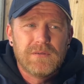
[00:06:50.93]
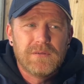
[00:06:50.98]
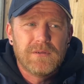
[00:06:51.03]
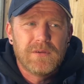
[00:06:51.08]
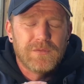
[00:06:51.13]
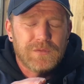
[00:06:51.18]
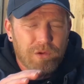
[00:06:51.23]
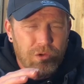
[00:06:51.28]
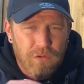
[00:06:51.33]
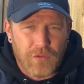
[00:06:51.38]

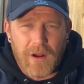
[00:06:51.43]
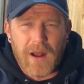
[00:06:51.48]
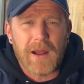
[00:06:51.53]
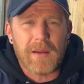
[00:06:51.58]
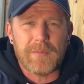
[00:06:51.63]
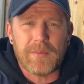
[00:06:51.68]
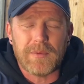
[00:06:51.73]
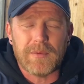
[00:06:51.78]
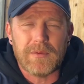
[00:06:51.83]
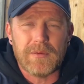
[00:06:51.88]
of the crap.
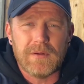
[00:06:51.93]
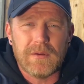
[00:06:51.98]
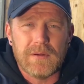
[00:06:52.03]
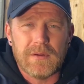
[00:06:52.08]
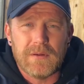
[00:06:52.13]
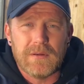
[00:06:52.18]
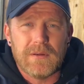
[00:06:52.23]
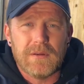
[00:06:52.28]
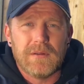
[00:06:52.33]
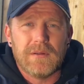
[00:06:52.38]

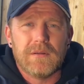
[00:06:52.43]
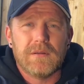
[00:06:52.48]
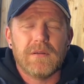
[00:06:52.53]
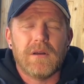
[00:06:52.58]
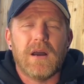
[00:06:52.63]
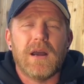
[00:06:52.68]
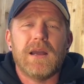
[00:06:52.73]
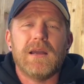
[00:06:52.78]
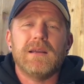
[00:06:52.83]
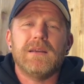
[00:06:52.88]

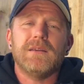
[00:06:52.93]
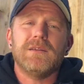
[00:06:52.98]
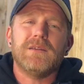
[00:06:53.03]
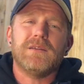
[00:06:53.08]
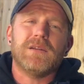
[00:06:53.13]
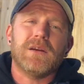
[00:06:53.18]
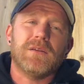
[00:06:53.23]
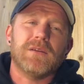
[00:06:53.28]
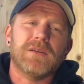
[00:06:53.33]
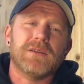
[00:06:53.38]
Like, you
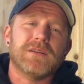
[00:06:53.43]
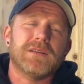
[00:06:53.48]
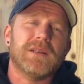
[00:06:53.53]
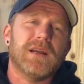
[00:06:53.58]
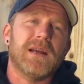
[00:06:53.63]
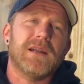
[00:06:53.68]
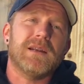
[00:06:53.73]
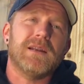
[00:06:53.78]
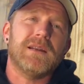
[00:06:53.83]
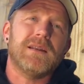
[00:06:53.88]
don't
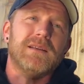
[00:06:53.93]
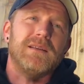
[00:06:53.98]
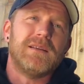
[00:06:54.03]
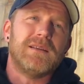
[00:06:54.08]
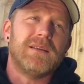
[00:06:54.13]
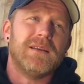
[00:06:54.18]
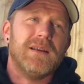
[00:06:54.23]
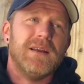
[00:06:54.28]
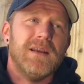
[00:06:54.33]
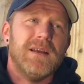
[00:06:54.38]
understand.
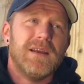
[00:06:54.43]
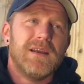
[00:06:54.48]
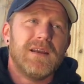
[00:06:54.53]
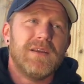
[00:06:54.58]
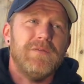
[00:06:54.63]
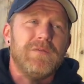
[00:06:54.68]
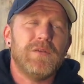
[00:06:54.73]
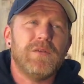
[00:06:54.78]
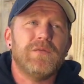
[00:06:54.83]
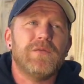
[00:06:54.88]

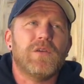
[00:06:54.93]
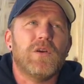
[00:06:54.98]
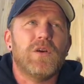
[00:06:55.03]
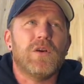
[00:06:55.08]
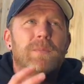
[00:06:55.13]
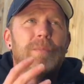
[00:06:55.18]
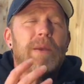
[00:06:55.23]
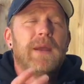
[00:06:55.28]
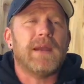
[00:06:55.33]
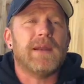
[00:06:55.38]
If you've got a
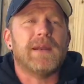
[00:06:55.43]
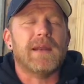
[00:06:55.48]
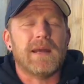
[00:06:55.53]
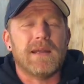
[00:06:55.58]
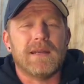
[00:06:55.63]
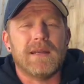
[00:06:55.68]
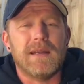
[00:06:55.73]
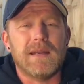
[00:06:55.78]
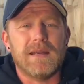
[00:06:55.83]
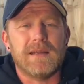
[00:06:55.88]
pen
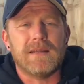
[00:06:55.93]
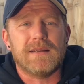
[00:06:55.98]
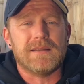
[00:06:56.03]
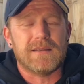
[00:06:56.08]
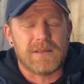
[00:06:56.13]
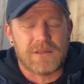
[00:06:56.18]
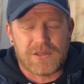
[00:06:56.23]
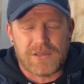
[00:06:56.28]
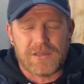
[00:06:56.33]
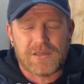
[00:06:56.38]
out there
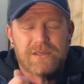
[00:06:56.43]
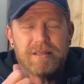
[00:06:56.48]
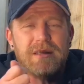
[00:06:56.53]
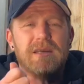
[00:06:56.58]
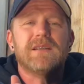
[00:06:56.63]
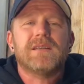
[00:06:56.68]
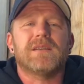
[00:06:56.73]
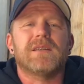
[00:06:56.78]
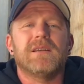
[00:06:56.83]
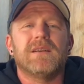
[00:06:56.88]
that's just
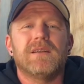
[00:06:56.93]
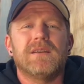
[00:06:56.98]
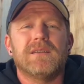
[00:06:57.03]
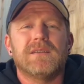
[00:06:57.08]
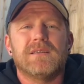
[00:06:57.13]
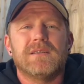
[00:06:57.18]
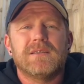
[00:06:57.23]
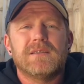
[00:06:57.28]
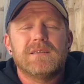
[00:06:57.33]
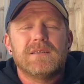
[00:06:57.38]
distillate,
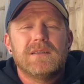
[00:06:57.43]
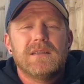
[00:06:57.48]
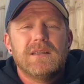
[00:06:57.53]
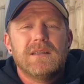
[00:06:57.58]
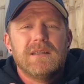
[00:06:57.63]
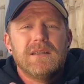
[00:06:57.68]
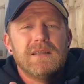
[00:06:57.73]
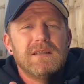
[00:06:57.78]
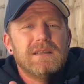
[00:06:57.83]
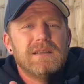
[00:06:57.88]

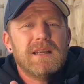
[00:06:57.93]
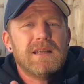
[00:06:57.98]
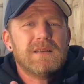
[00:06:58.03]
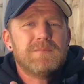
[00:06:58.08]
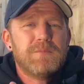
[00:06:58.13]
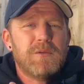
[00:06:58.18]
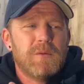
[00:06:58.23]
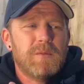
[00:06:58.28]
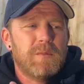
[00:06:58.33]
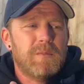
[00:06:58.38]
that's
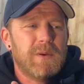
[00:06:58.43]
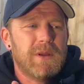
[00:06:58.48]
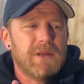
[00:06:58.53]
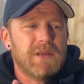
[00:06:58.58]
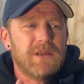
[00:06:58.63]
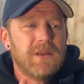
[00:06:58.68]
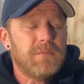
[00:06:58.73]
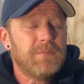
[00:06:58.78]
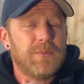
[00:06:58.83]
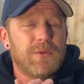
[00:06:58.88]
probably
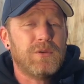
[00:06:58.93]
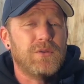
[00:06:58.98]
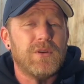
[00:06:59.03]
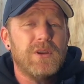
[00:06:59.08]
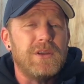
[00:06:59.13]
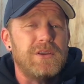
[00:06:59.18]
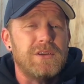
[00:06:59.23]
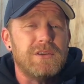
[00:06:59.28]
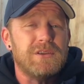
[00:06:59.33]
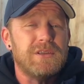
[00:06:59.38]

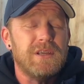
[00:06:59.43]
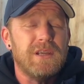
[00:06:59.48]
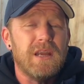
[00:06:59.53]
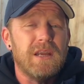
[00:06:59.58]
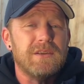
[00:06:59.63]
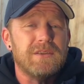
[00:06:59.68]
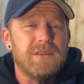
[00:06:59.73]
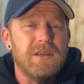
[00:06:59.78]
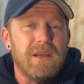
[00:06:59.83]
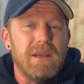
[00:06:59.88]
purely just
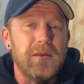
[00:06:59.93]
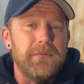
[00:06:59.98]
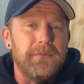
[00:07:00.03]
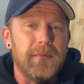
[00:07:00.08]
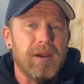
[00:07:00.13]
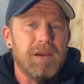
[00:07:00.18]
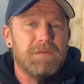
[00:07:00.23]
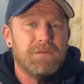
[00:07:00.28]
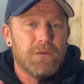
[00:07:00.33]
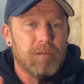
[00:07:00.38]
THC
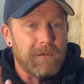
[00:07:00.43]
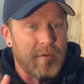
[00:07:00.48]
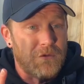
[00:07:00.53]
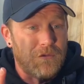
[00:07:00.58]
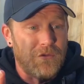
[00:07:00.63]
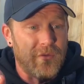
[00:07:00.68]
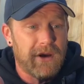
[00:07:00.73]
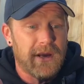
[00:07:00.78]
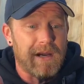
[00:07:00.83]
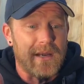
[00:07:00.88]
made from a
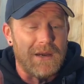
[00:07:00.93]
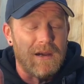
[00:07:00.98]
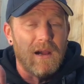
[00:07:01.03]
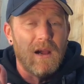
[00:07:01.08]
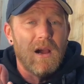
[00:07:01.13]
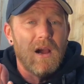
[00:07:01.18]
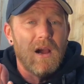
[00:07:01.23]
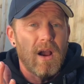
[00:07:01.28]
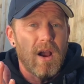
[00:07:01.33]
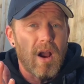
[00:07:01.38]
really
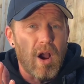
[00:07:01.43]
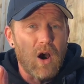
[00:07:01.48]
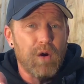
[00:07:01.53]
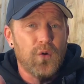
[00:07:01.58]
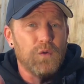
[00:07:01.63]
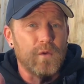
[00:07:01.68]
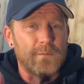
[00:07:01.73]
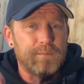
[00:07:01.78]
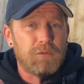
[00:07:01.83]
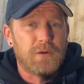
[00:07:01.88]

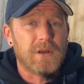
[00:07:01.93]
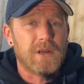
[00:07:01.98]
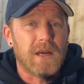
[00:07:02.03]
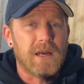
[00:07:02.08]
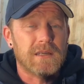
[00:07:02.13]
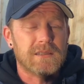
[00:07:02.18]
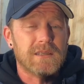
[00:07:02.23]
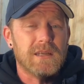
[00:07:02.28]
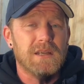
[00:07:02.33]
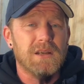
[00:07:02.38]
old
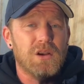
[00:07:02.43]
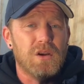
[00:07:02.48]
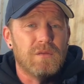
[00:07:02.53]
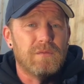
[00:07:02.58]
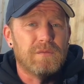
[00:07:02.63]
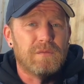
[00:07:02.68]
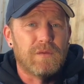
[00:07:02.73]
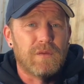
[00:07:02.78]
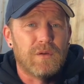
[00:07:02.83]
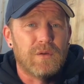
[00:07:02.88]
product and
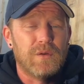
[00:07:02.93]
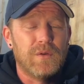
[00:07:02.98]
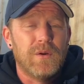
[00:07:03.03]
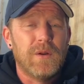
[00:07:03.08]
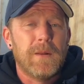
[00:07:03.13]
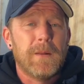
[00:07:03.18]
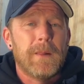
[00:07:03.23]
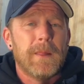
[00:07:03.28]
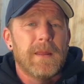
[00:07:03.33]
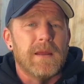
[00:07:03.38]
gone through
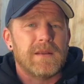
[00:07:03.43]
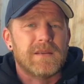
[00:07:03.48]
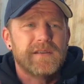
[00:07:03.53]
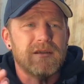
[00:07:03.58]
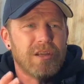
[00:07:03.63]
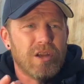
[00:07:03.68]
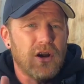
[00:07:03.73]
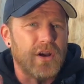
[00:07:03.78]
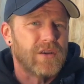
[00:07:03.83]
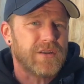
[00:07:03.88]

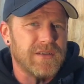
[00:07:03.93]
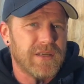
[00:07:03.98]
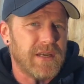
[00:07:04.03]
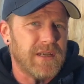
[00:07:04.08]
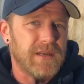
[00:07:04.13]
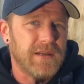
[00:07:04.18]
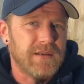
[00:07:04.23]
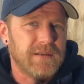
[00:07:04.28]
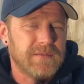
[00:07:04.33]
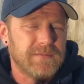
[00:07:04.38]

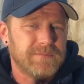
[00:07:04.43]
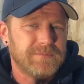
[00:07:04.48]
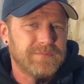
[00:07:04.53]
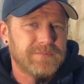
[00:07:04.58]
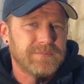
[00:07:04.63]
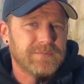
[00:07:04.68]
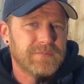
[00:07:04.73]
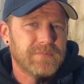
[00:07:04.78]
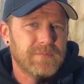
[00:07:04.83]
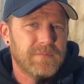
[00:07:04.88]
CRC
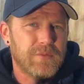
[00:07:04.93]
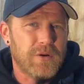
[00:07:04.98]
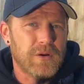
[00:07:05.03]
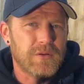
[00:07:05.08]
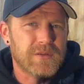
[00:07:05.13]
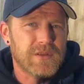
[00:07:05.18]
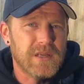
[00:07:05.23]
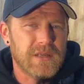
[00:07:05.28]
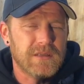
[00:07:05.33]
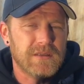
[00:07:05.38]

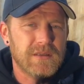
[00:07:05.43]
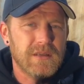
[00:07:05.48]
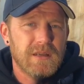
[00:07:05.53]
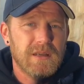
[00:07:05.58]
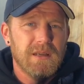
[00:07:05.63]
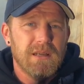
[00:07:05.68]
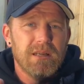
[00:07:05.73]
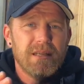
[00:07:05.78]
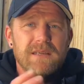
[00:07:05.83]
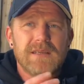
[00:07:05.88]
process.
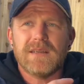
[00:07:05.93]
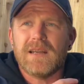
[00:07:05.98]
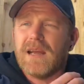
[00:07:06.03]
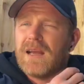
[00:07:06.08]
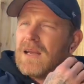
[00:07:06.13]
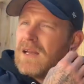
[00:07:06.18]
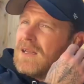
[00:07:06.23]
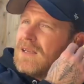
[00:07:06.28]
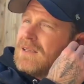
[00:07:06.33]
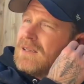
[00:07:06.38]

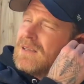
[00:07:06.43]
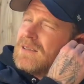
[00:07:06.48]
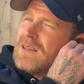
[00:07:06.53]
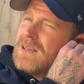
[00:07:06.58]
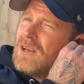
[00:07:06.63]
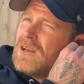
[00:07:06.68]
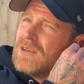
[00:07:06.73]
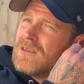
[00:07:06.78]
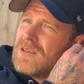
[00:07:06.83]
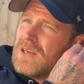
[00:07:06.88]
Now,
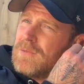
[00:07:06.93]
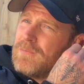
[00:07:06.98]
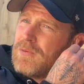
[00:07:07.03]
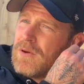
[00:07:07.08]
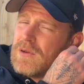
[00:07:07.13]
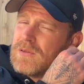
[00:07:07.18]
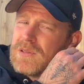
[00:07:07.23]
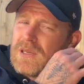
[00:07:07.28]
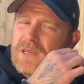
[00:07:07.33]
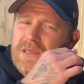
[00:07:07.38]
CRC
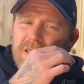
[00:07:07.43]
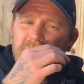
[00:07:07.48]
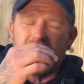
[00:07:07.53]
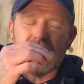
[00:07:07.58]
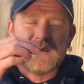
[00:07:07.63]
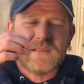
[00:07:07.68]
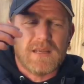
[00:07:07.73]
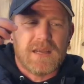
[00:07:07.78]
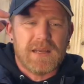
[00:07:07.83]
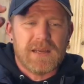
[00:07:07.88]
process
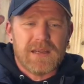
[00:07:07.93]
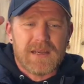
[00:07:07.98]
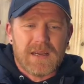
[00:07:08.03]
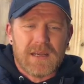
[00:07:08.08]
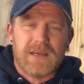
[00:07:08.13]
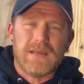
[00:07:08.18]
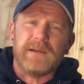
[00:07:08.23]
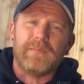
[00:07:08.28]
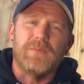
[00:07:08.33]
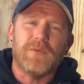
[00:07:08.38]
is a
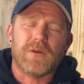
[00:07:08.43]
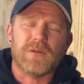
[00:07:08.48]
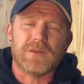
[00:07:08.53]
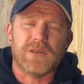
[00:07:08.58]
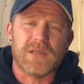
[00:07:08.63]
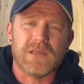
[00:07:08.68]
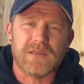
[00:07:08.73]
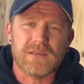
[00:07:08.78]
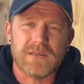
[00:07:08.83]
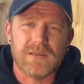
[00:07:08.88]
cleaning
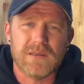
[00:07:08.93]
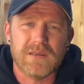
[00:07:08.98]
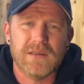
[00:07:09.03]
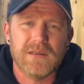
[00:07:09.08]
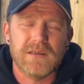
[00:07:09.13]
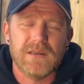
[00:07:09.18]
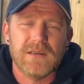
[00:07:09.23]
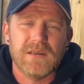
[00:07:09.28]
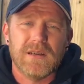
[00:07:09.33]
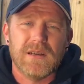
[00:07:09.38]
process
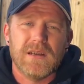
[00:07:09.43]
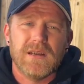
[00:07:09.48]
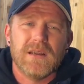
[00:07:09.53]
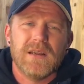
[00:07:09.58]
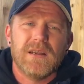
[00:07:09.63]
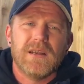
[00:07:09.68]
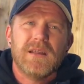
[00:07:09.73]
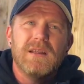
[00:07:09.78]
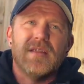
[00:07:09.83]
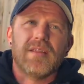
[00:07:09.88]

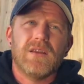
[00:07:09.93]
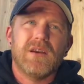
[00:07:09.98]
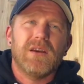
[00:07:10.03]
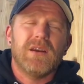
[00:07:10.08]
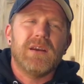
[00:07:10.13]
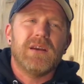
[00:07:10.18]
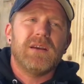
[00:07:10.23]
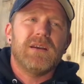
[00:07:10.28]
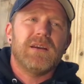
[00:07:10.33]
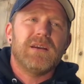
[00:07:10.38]
that
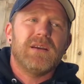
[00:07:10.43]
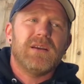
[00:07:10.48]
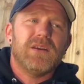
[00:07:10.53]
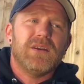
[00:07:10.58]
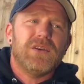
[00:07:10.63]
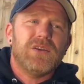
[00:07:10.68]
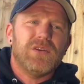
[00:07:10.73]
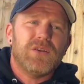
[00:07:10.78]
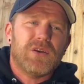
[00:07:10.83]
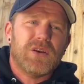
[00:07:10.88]

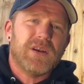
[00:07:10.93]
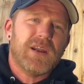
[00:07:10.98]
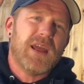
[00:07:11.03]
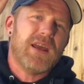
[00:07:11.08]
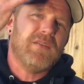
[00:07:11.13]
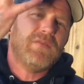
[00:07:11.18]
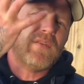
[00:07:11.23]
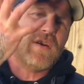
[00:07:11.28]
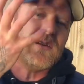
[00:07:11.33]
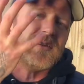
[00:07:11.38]
you can
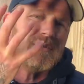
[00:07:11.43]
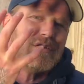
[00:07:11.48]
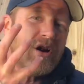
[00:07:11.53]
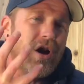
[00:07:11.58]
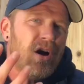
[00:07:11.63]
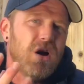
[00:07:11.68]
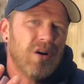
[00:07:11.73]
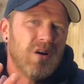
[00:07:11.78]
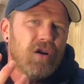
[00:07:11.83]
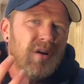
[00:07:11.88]
have a
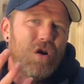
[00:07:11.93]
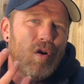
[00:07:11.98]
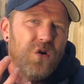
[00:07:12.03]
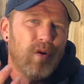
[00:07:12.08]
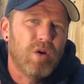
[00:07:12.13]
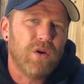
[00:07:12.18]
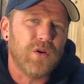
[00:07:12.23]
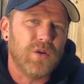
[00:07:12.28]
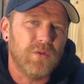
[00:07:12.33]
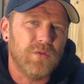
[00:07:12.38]
dark
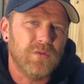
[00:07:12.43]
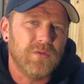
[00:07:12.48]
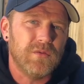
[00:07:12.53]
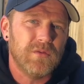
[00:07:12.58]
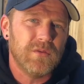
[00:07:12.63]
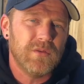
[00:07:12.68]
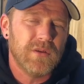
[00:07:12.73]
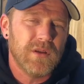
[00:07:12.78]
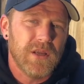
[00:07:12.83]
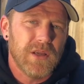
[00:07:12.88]
oil,
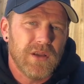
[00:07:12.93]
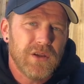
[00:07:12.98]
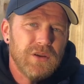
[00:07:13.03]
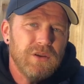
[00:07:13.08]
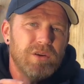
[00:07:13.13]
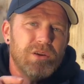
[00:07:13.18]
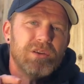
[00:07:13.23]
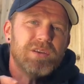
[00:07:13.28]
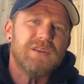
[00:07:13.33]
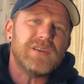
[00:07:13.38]
you
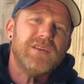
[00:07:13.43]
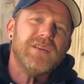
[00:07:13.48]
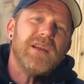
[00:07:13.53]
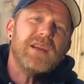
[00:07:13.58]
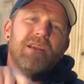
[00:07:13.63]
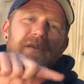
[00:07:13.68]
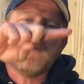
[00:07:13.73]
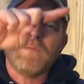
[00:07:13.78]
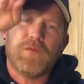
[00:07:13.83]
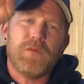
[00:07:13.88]
can
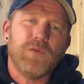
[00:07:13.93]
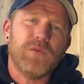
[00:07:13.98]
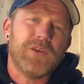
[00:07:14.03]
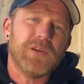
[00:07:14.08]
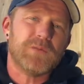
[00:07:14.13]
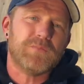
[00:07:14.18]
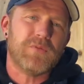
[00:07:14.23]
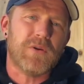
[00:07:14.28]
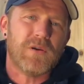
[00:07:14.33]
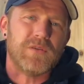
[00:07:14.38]
stick it through
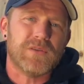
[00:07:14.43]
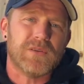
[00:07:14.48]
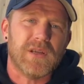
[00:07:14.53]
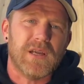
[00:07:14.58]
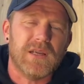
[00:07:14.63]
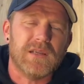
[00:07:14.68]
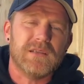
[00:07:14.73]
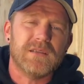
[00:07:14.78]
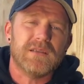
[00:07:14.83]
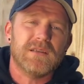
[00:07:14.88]
this
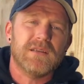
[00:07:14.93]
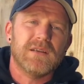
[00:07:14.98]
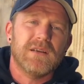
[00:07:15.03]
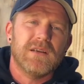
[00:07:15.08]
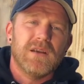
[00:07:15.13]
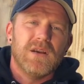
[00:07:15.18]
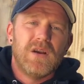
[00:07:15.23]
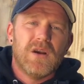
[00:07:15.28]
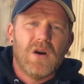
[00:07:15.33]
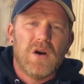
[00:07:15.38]
process
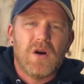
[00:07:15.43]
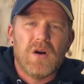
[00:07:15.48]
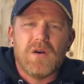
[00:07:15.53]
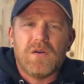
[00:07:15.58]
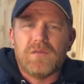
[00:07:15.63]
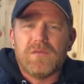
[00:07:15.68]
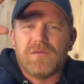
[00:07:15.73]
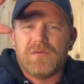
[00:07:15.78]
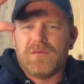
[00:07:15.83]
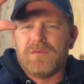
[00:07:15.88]

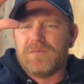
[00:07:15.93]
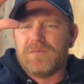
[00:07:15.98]
of